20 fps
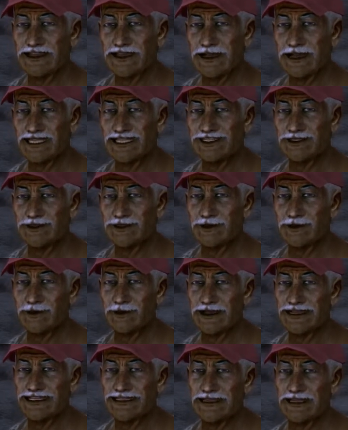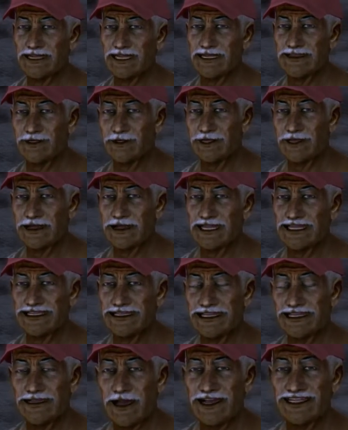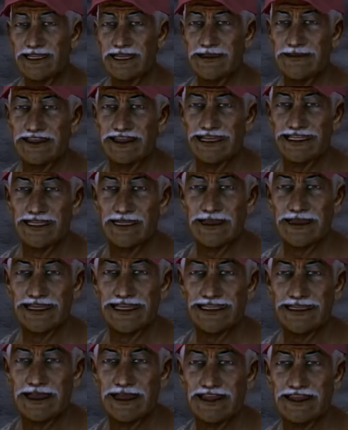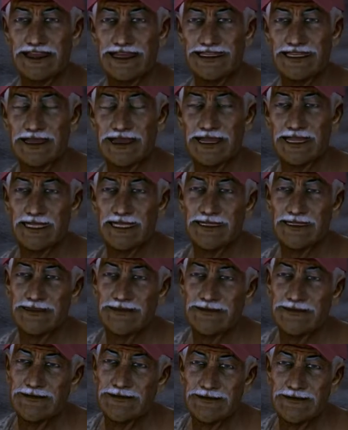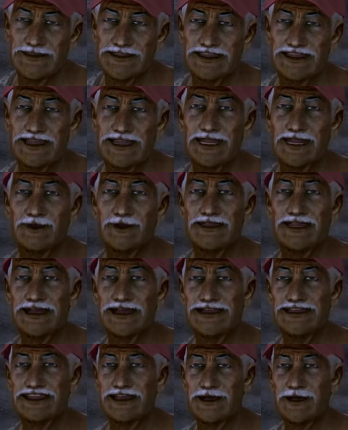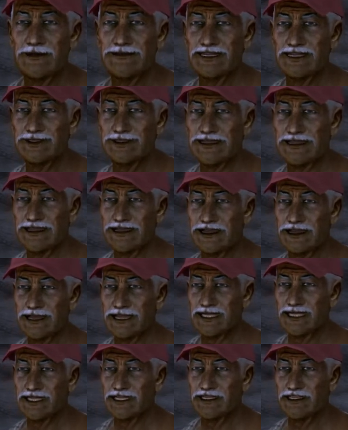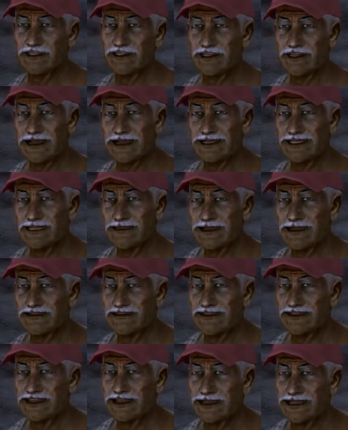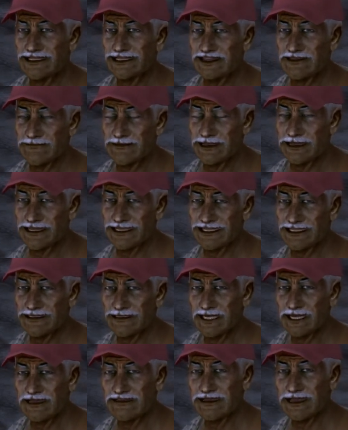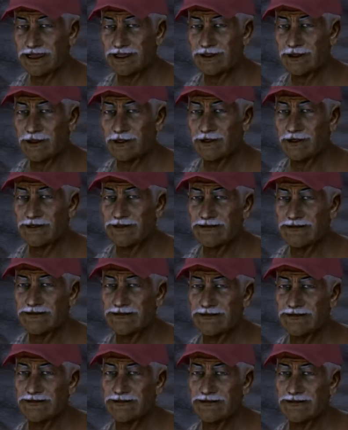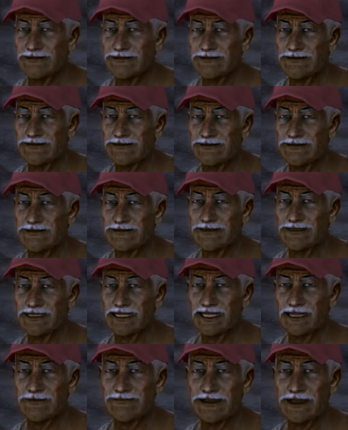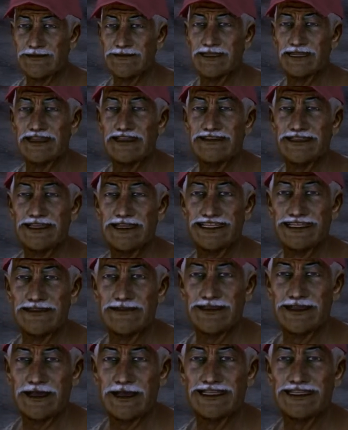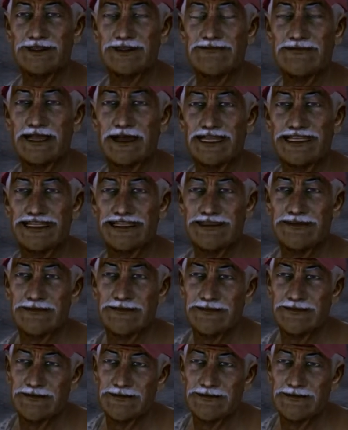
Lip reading: The NCR was still new, and it didn't look like they'd last all that long. Then we lost the oil rig, and shortly after that, the base at Navarro. Nobody left except us remnants.